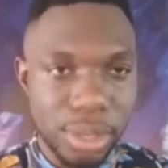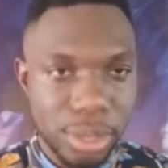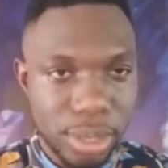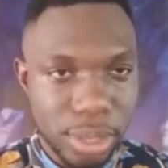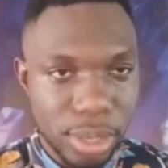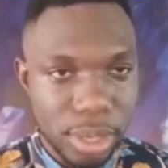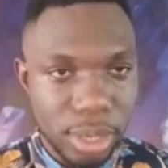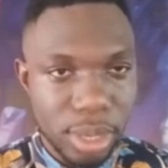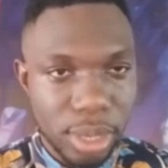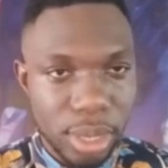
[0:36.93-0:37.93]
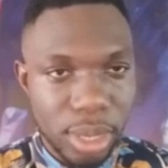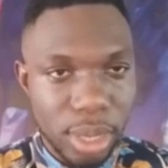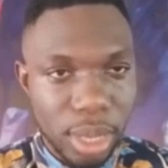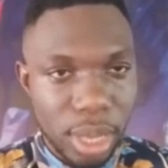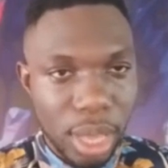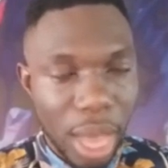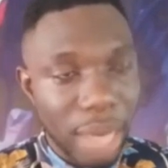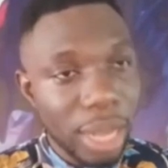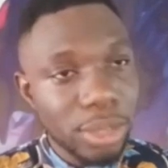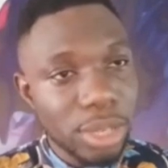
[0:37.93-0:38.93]
And
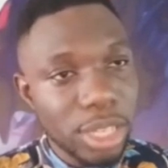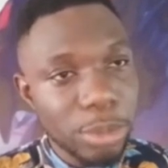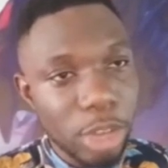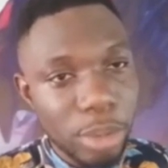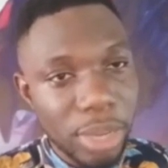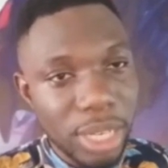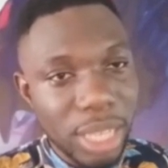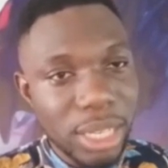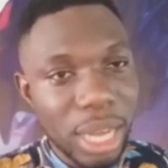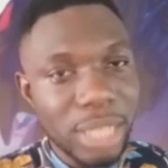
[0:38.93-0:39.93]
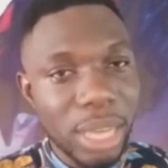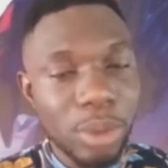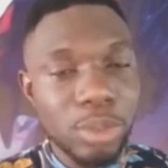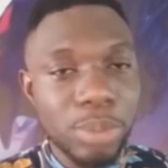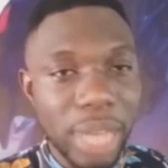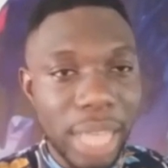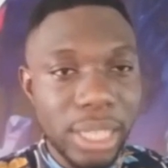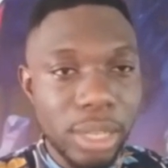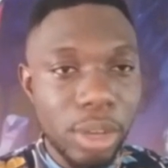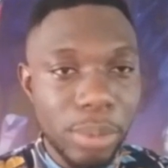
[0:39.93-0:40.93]
I told him, "Young man," he said, "As I want to be like," I
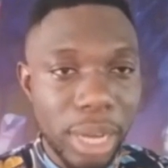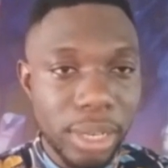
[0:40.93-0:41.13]
said, "Young man,